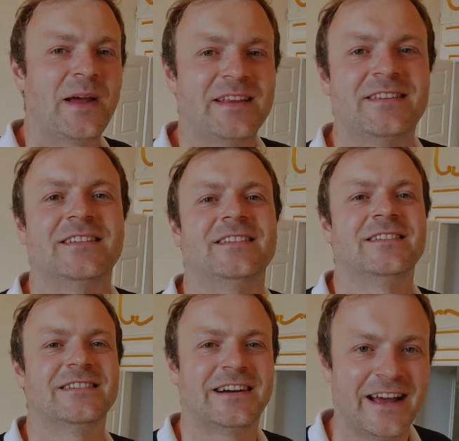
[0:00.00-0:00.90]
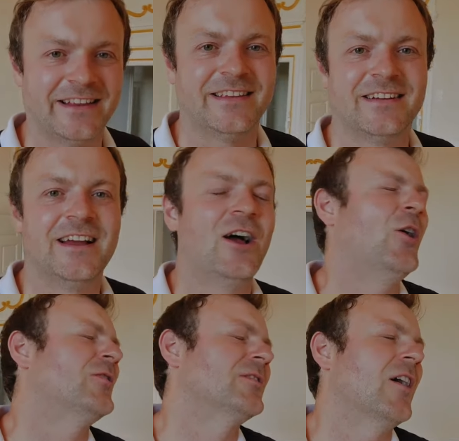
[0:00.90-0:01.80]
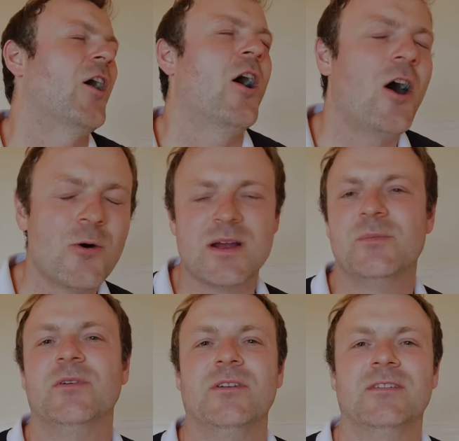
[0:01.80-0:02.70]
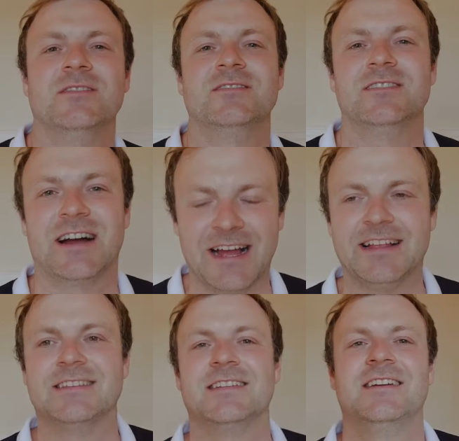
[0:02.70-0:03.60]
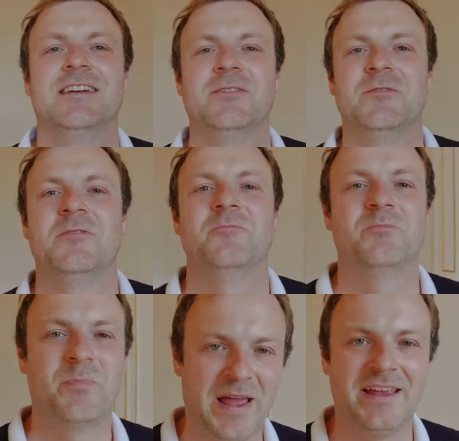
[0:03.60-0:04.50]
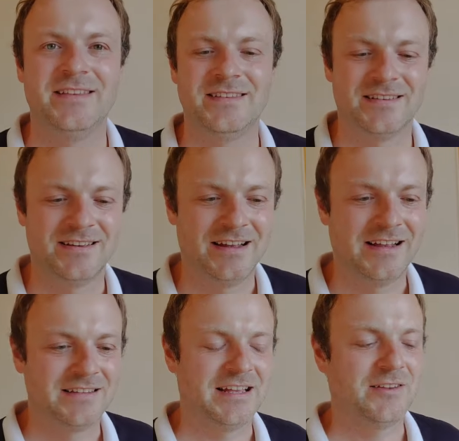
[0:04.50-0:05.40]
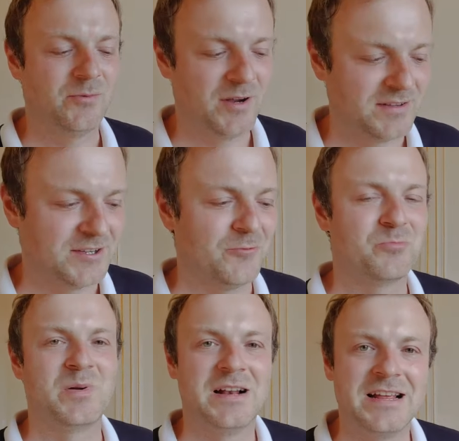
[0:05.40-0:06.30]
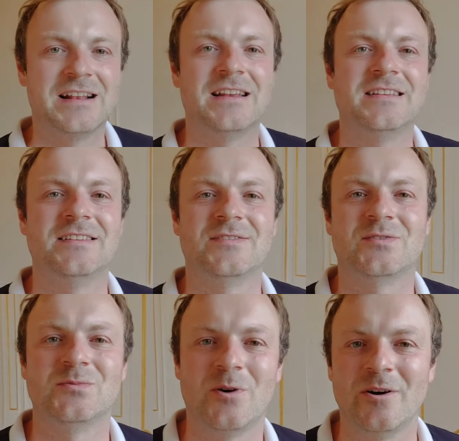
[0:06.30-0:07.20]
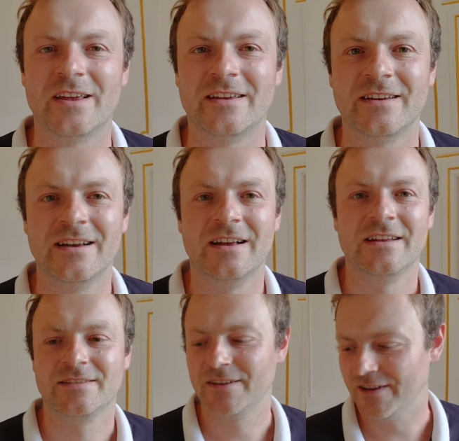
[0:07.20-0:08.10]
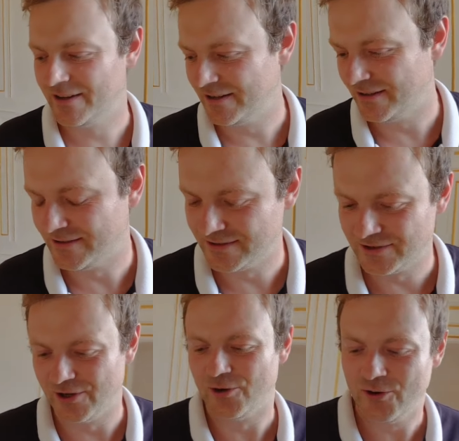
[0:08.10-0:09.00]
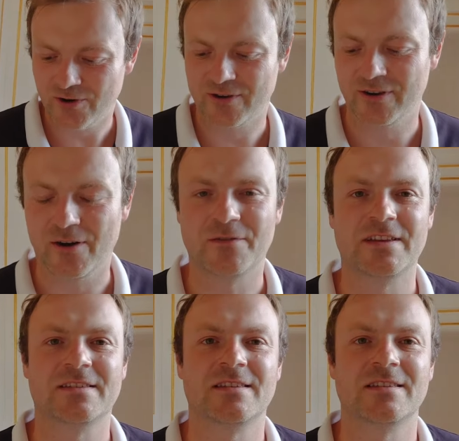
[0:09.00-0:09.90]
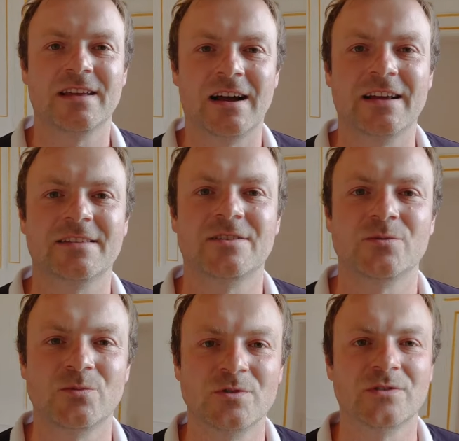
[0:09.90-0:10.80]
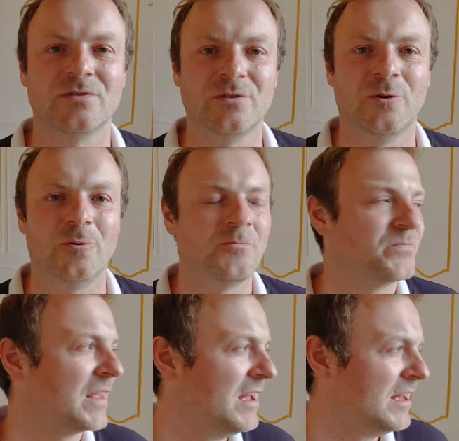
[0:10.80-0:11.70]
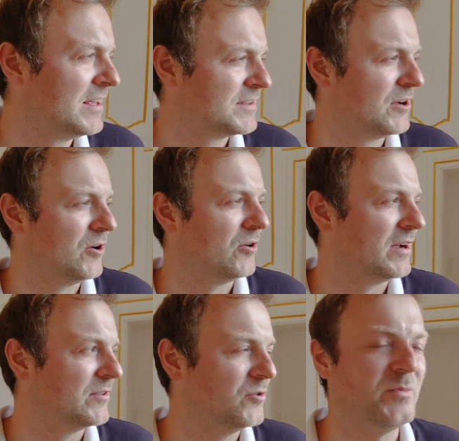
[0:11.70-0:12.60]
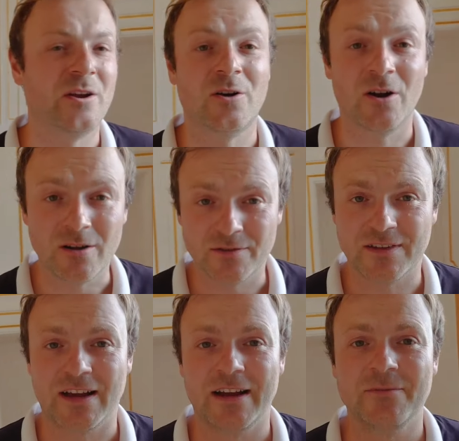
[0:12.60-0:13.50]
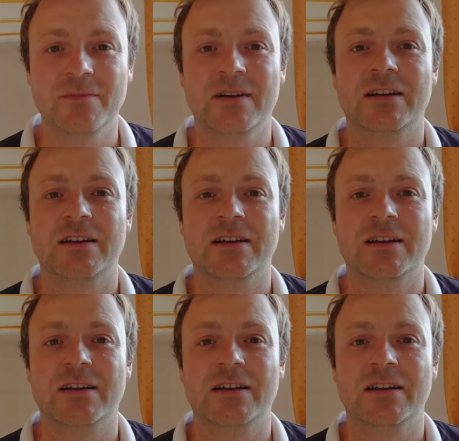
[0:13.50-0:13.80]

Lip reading: painted red. A horrible red paint that was completely destroying the look of this nice wooden floor. So it took me a lot of time